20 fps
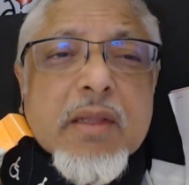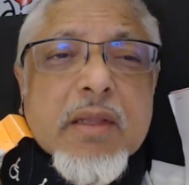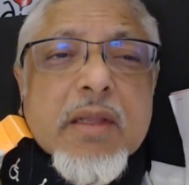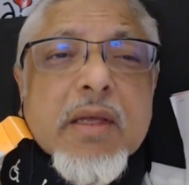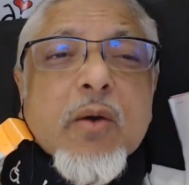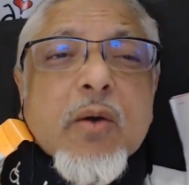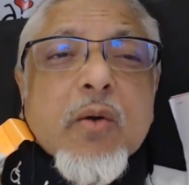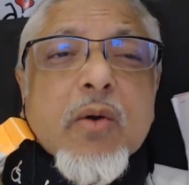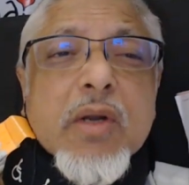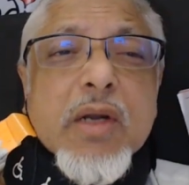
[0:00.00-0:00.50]

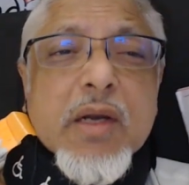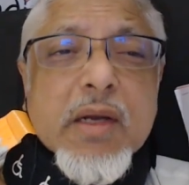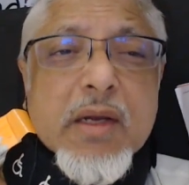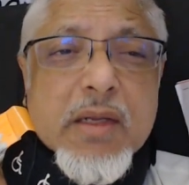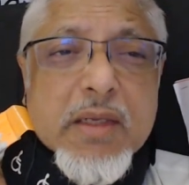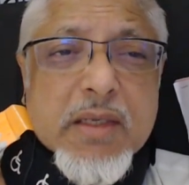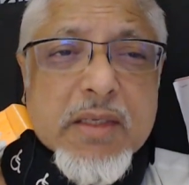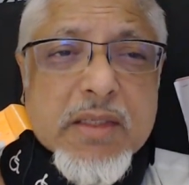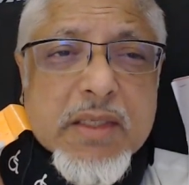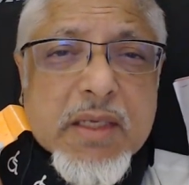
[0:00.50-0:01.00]
The
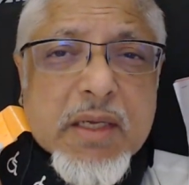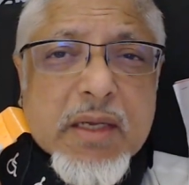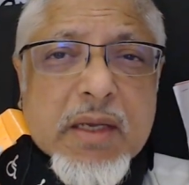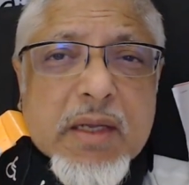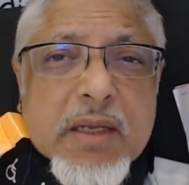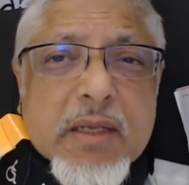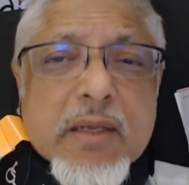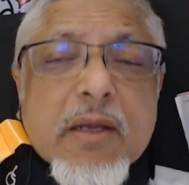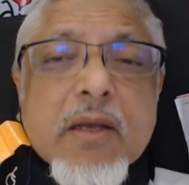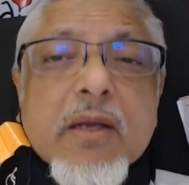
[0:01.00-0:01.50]
Quran is saying
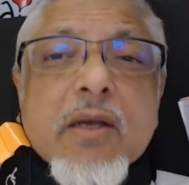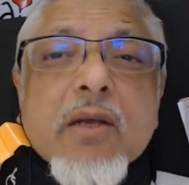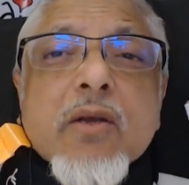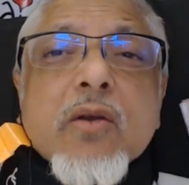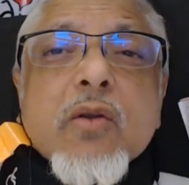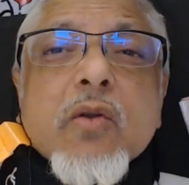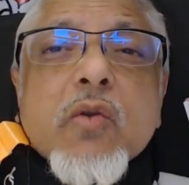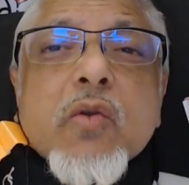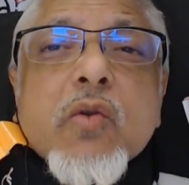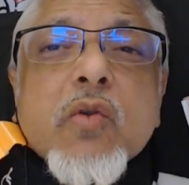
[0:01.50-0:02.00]
it.
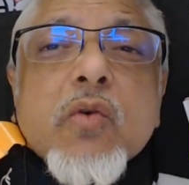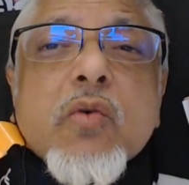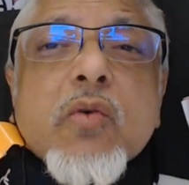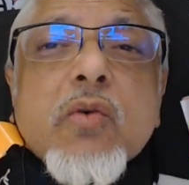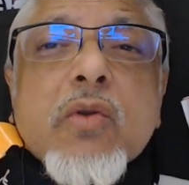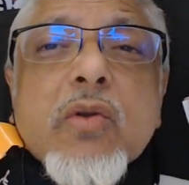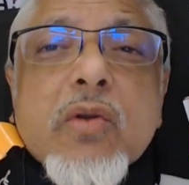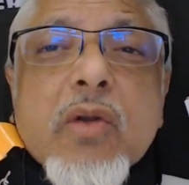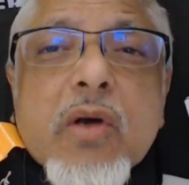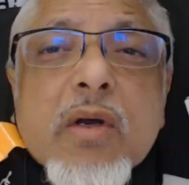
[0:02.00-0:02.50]

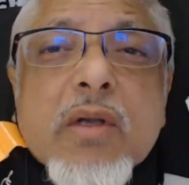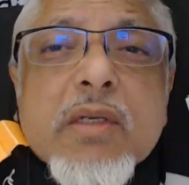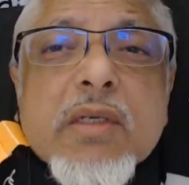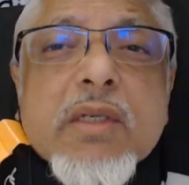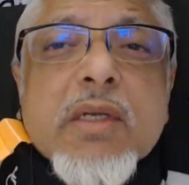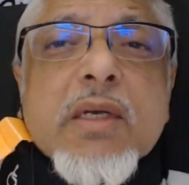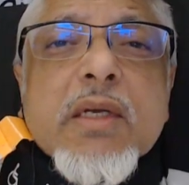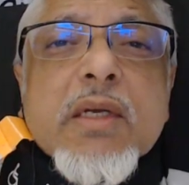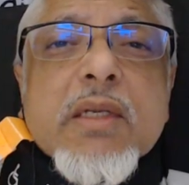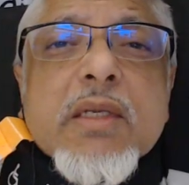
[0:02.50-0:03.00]
Do
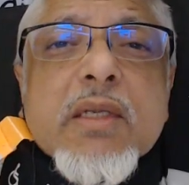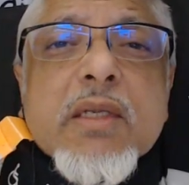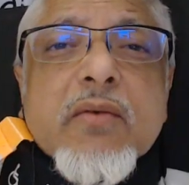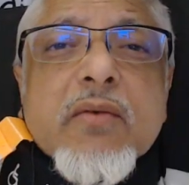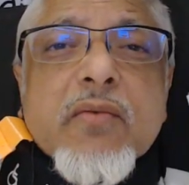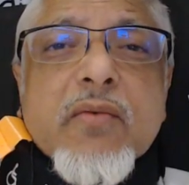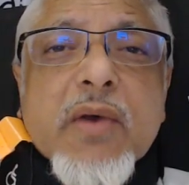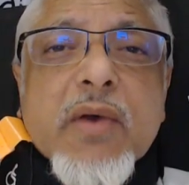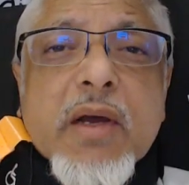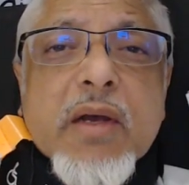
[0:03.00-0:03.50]
not
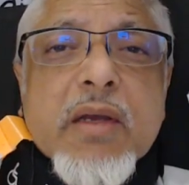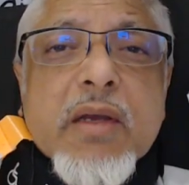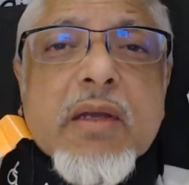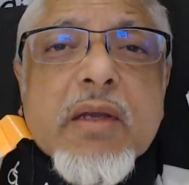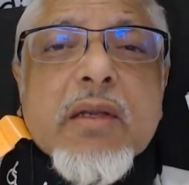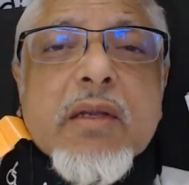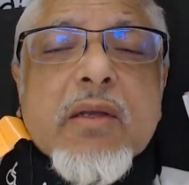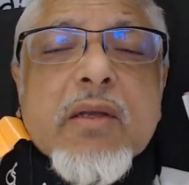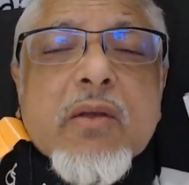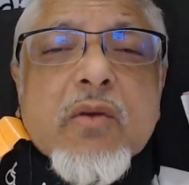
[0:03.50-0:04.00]

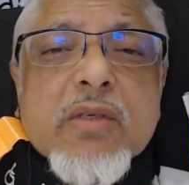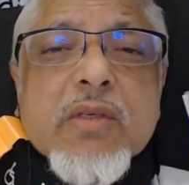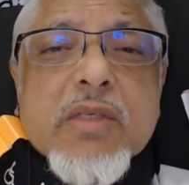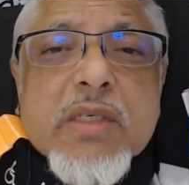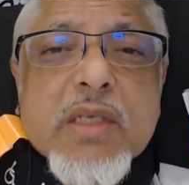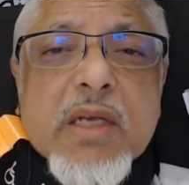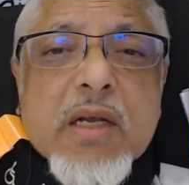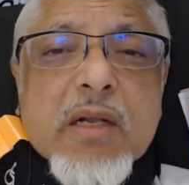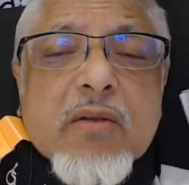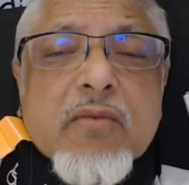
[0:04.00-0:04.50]
divide
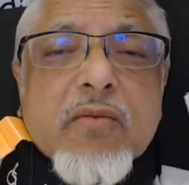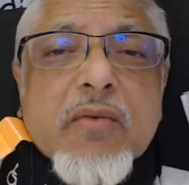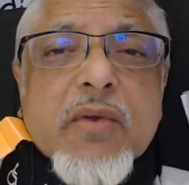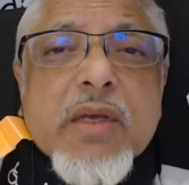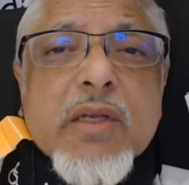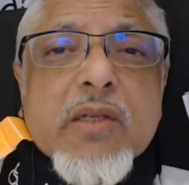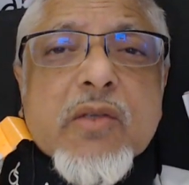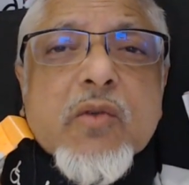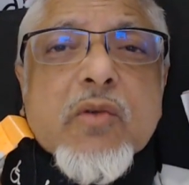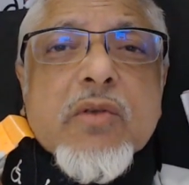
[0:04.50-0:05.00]
yourself
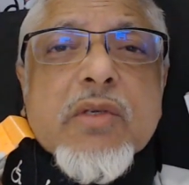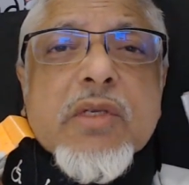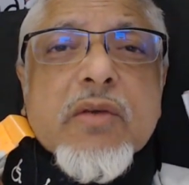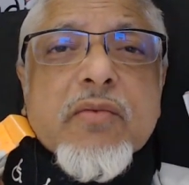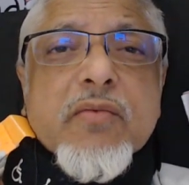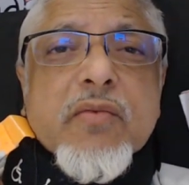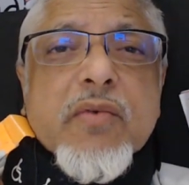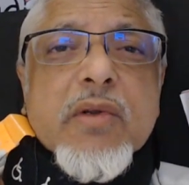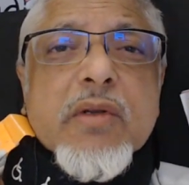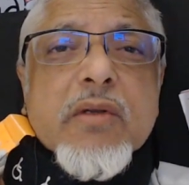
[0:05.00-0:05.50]
into
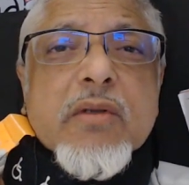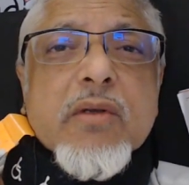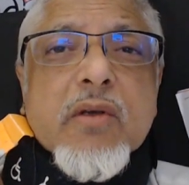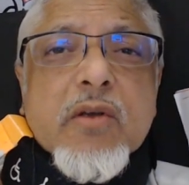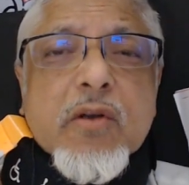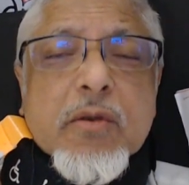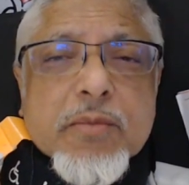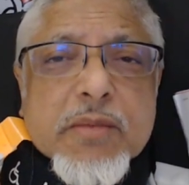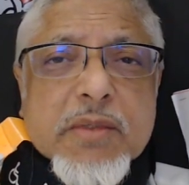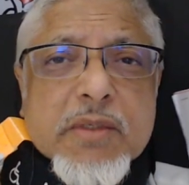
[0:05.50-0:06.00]
different
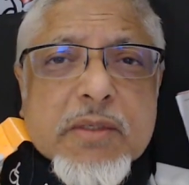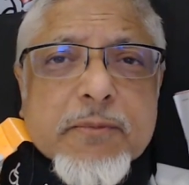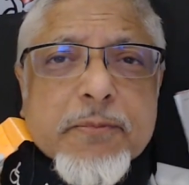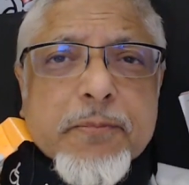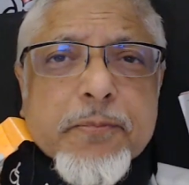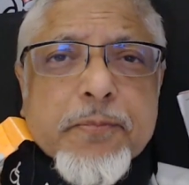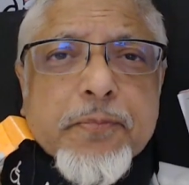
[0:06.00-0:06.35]
groups.